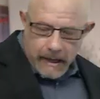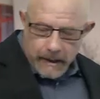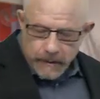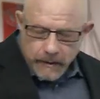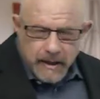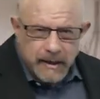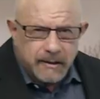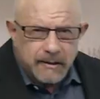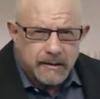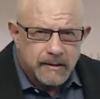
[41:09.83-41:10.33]

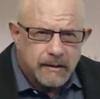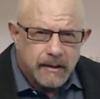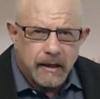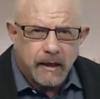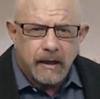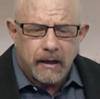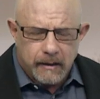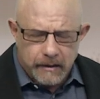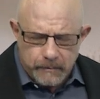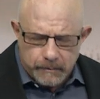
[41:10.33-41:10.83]
And this
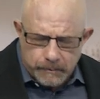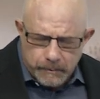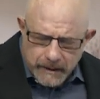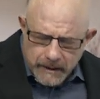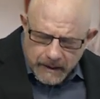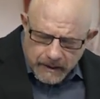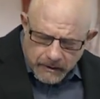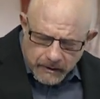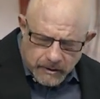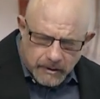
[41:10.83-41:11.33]

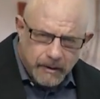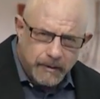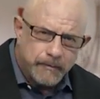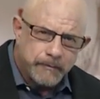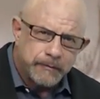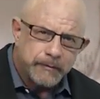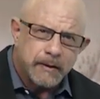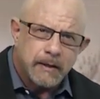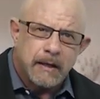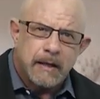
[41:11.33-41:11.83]
begins
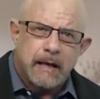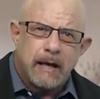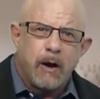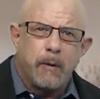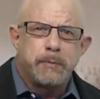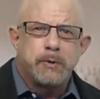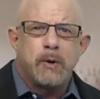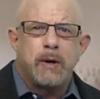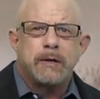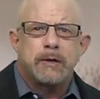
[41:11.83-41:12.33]
to
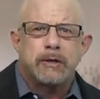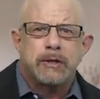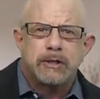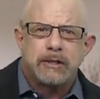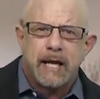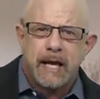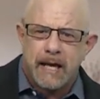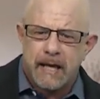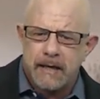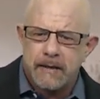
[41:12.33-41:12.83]
help you
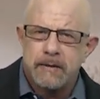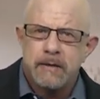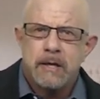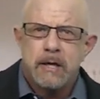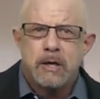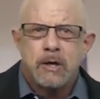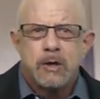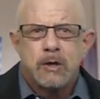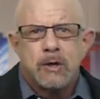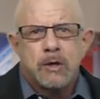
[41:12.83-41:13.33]

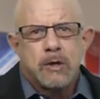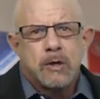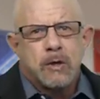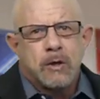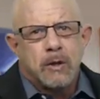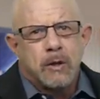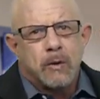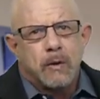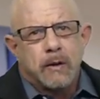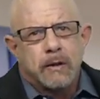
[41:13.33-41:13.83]
understand
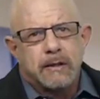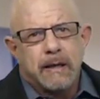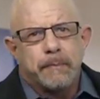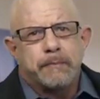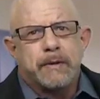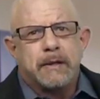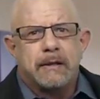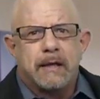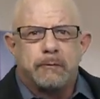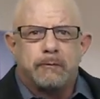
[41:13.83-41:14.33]

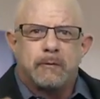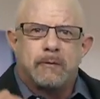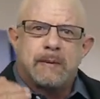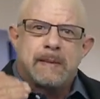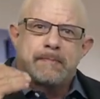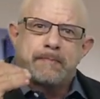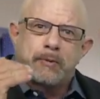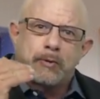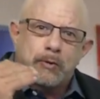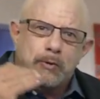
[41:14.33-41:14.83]
something that
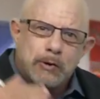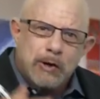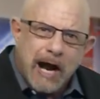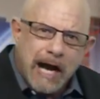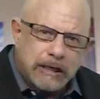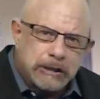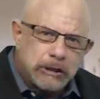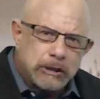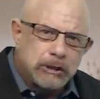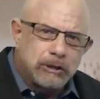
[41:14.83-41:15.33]
will be
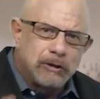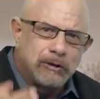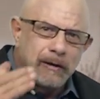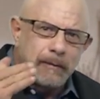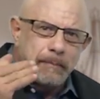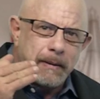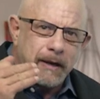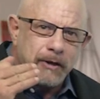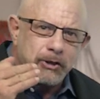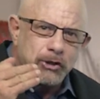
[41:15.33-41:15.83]

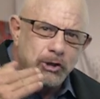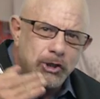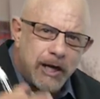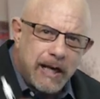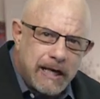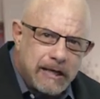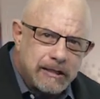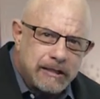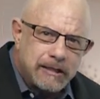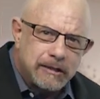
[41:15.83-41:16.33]
practical about
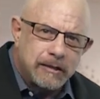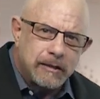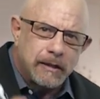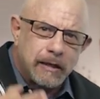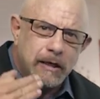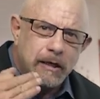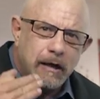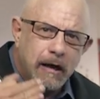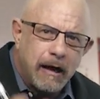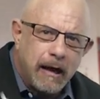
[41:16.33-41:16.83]
changes
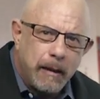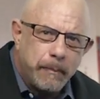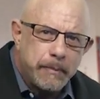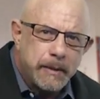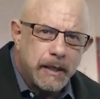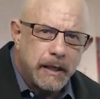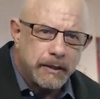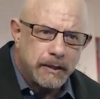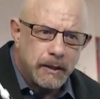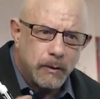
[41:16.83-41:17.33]
to the
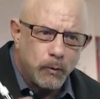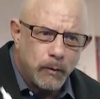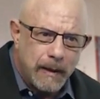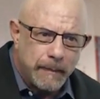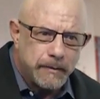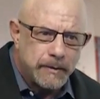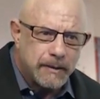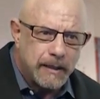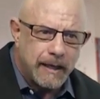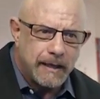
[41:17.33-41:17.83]
copy on your
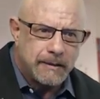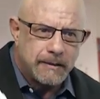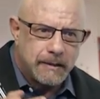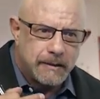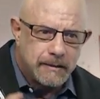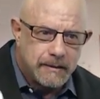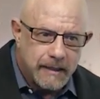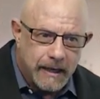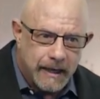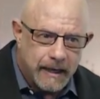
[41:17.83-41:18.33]
website
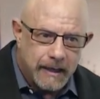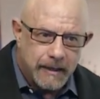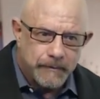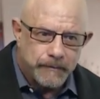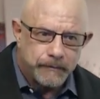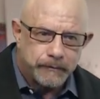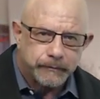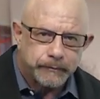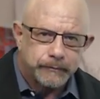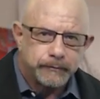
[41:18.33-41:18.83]

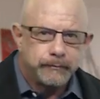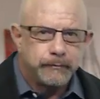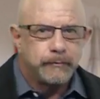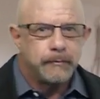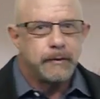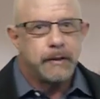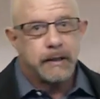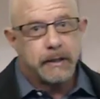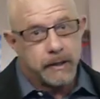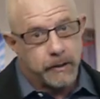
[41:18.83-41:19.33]
today.
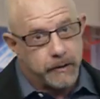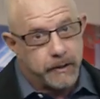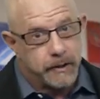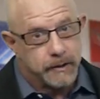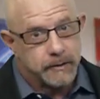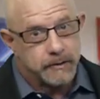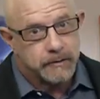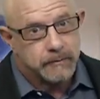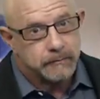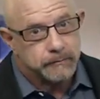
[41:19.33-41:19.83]
And here
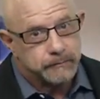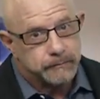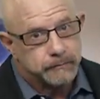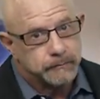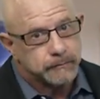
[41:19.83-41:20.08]
it is.